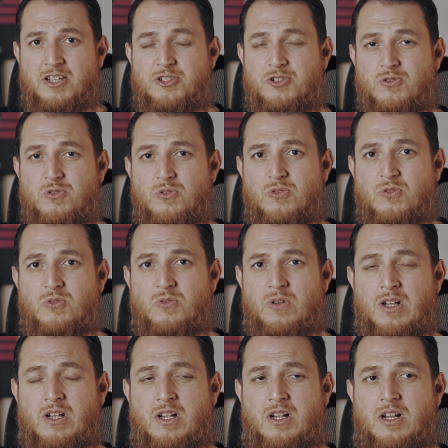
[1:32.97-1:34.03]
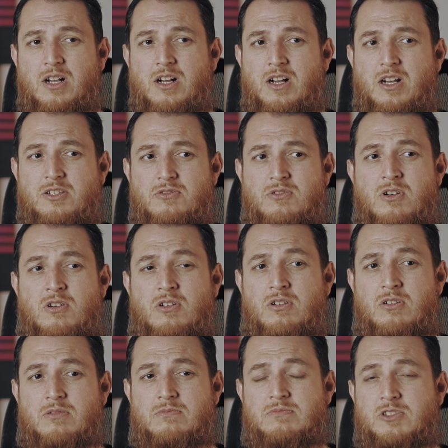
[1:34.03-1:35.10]
to, you
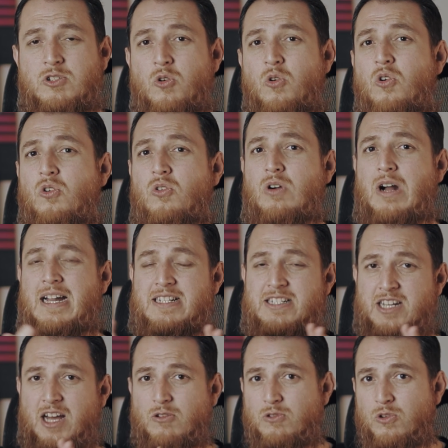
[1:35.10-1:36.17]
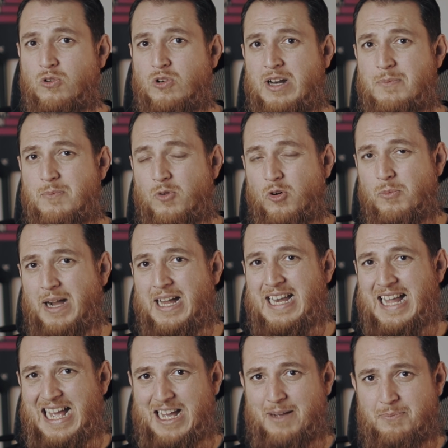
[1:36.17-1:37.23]
know, go and download a mobile
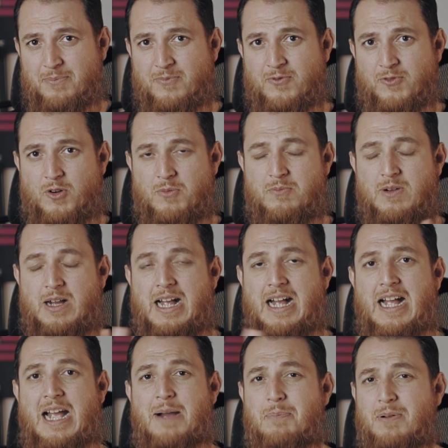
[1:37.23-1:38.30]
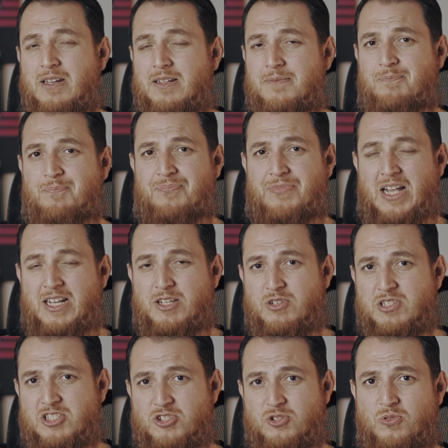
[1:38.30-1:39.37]
app from Apple
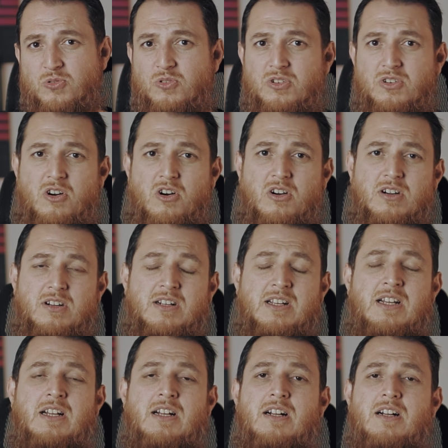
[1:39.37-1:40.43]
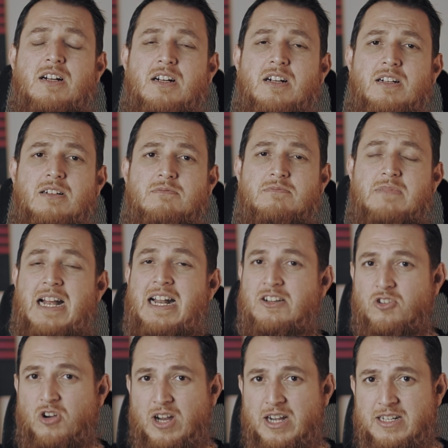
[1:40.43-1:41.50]
iOS store or
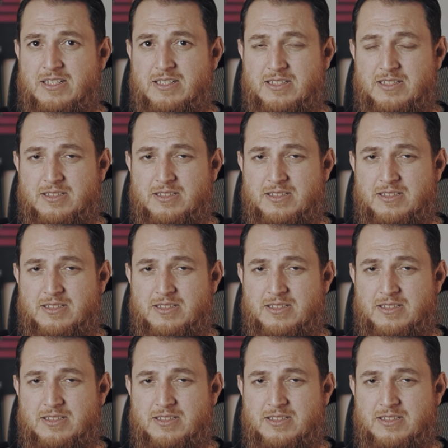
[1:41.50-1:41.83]
Android